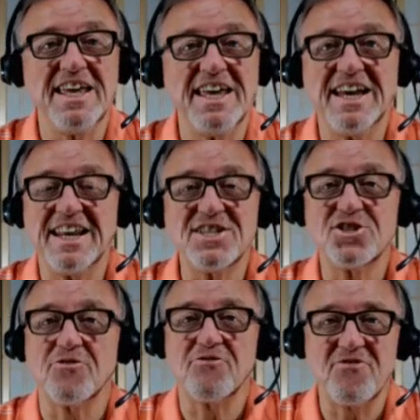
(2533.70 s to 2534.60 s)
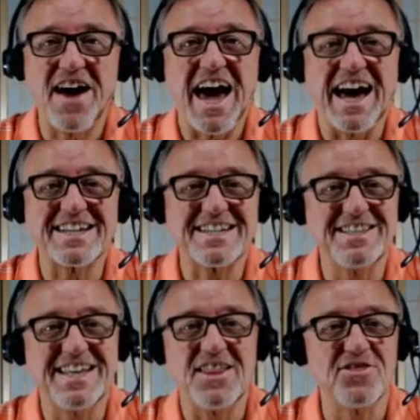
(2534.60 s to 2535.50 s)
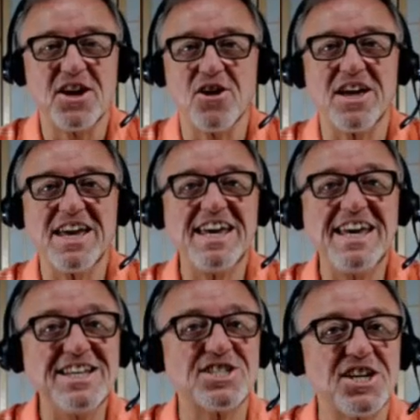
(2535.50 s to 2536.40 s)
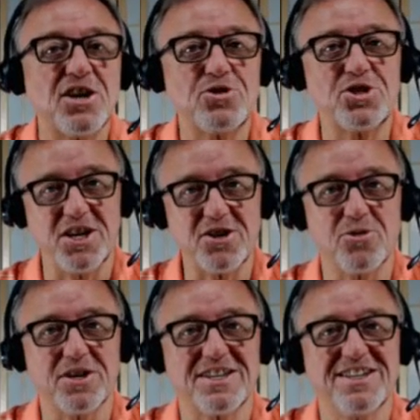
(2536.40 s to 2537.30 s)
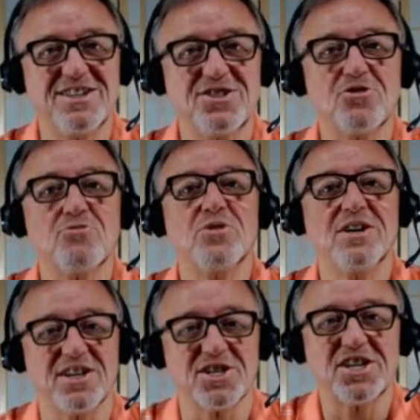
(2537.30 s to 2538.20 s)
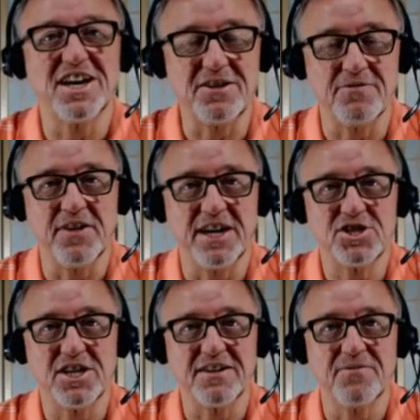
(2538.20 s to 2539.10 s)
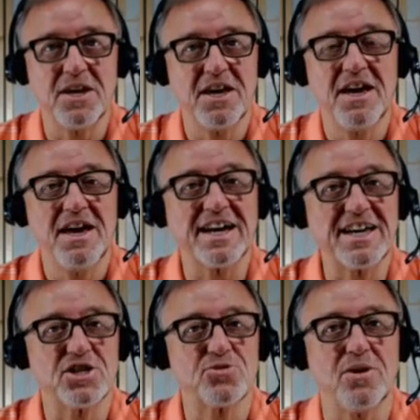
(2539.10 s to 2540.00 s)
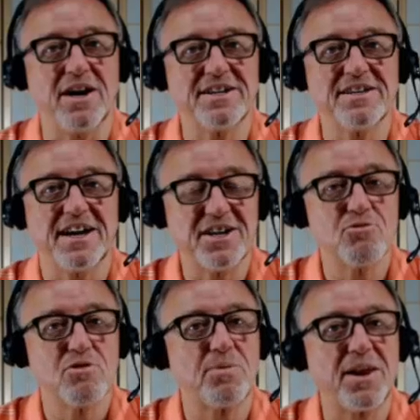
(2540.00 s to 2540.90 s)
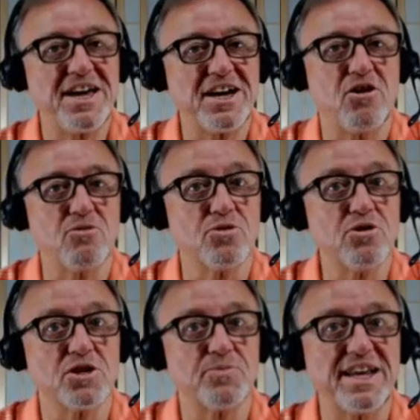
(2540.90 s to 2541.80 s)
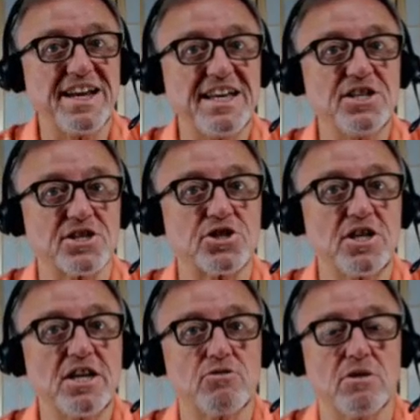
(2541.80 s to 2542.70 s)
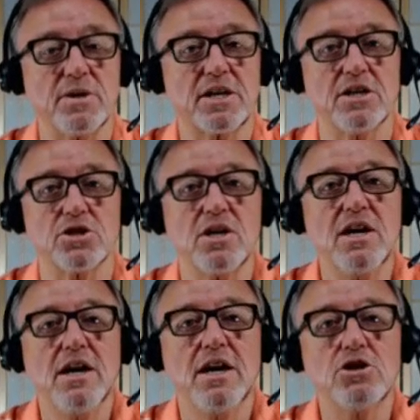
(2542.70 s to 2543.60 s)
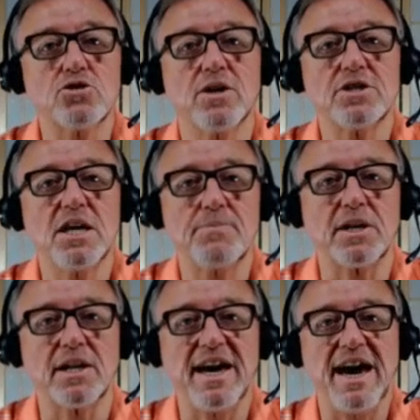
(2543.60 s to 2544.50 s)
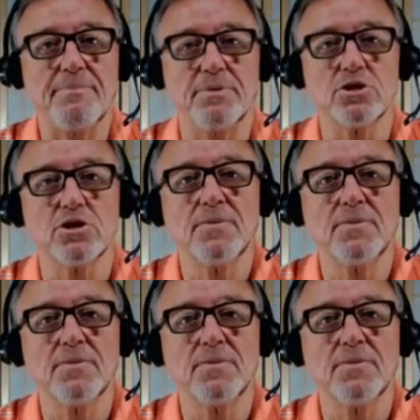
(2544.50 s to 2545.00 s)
it is the fact that there is no secret to real estate investing. And guess what? I know we're playing on words, but it is a secret because here's what typically happens.